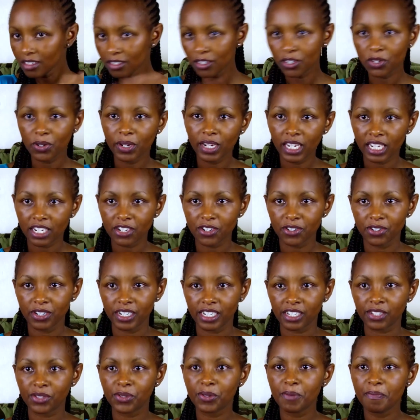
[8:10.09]
no
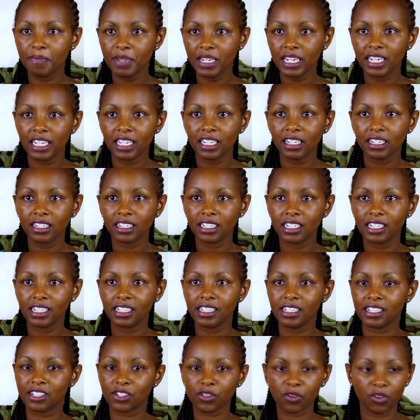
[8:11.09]
electronics. So meaning
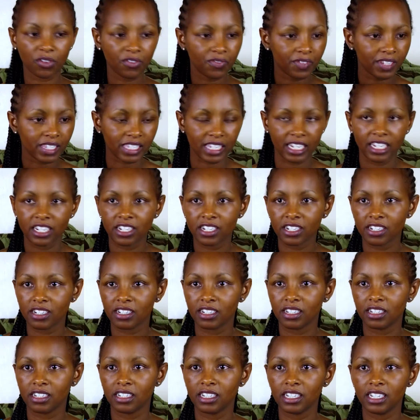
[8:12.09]
it's
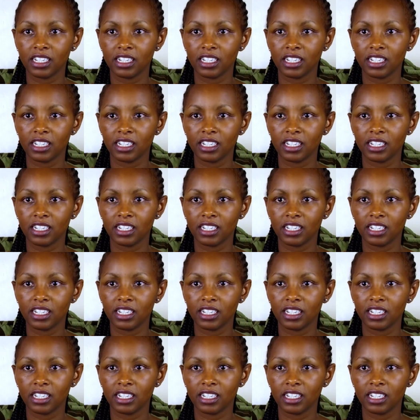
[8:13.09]
conversation,